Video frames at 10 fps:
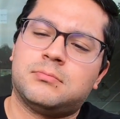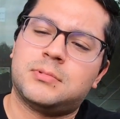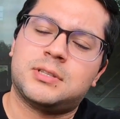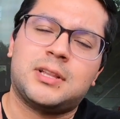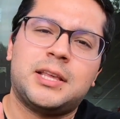
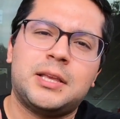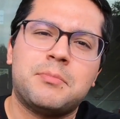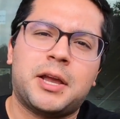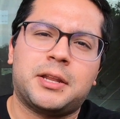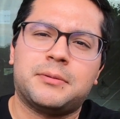Slightly
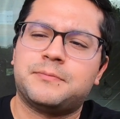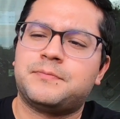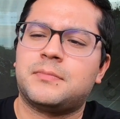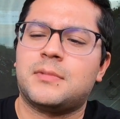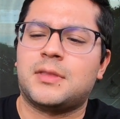Mighty.
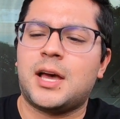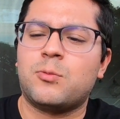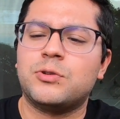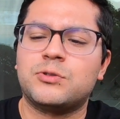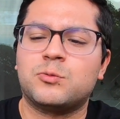That
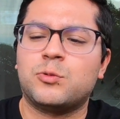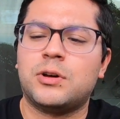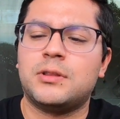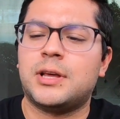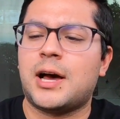was the
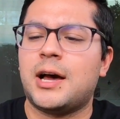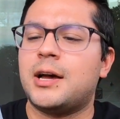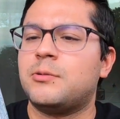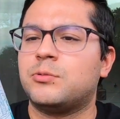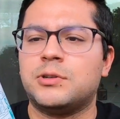one that
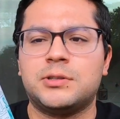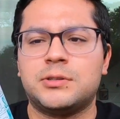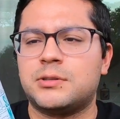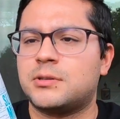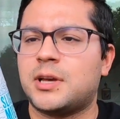I
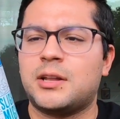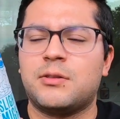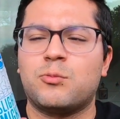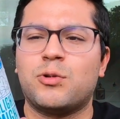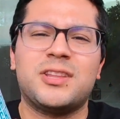was kind of
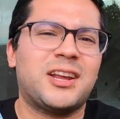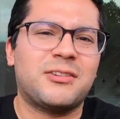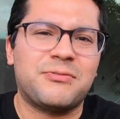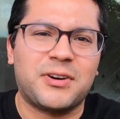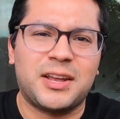the one that I
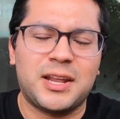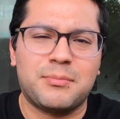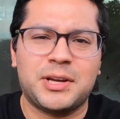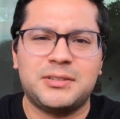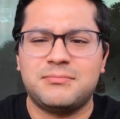could find at
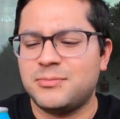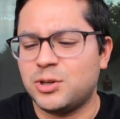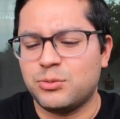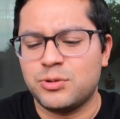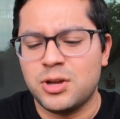my
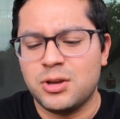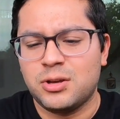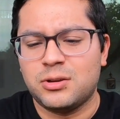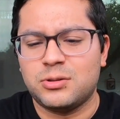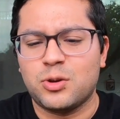
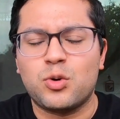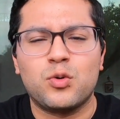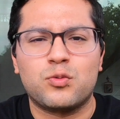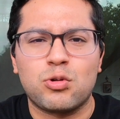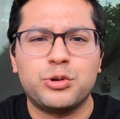local
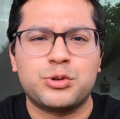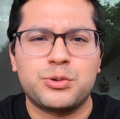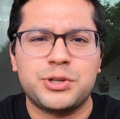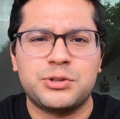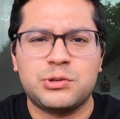
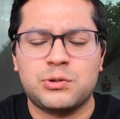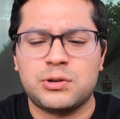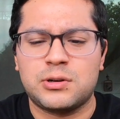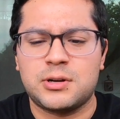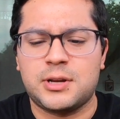grocery
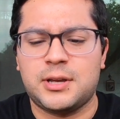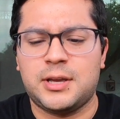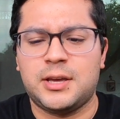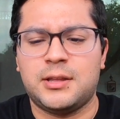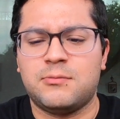store
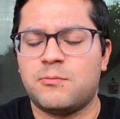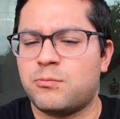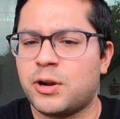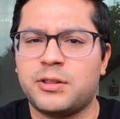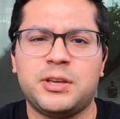and
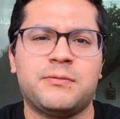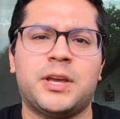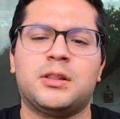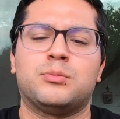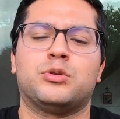readily
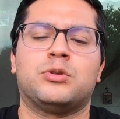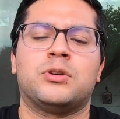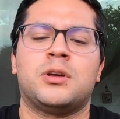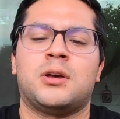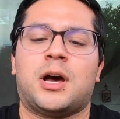available.
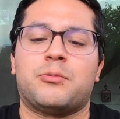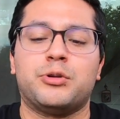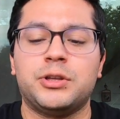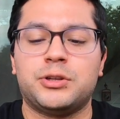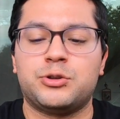I
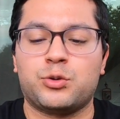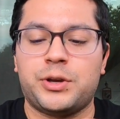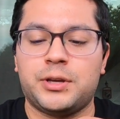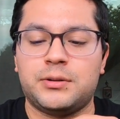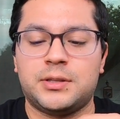really enjoy
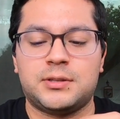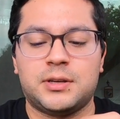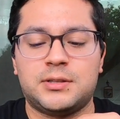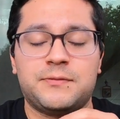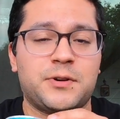it. It's
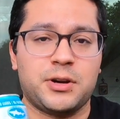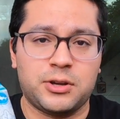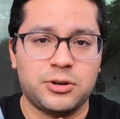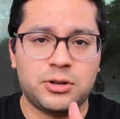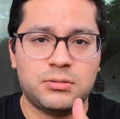a very
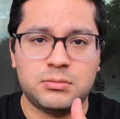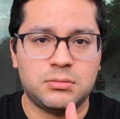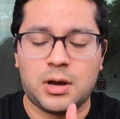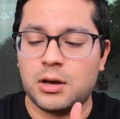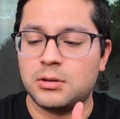good
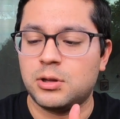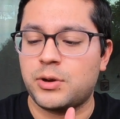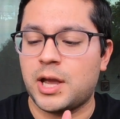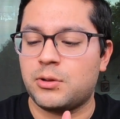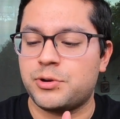low
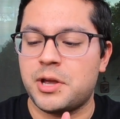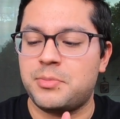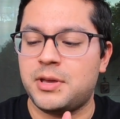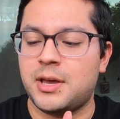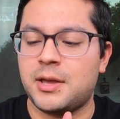calorie
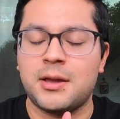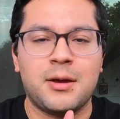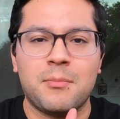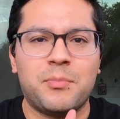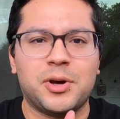IPA,
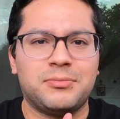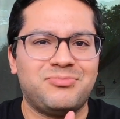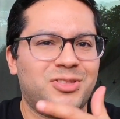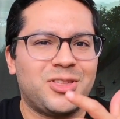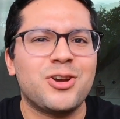but
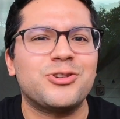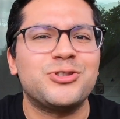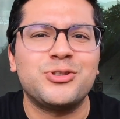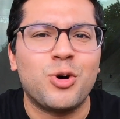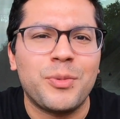there's
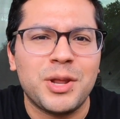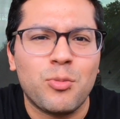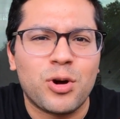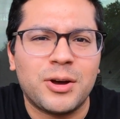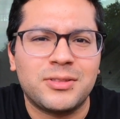so many
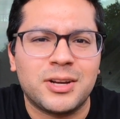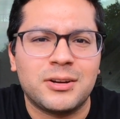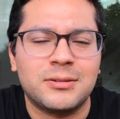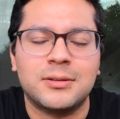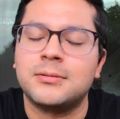more out there.